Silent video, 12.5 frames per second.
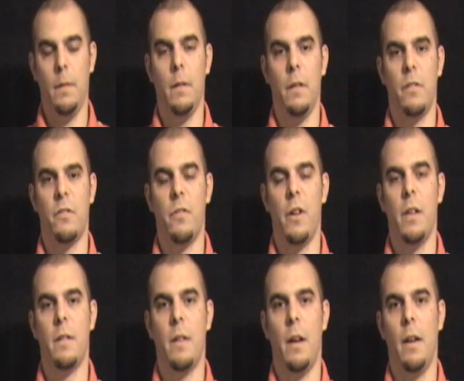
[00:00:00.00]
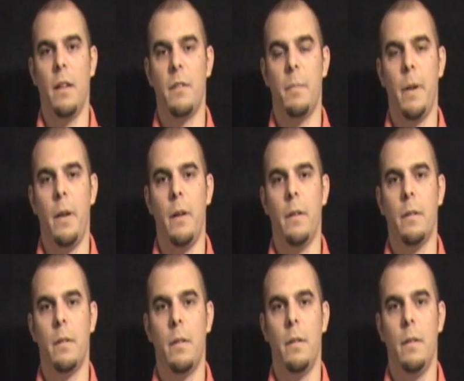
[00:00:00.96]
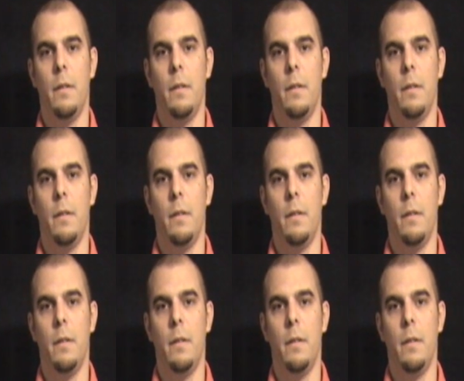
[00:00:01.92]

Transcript: the stress I experienced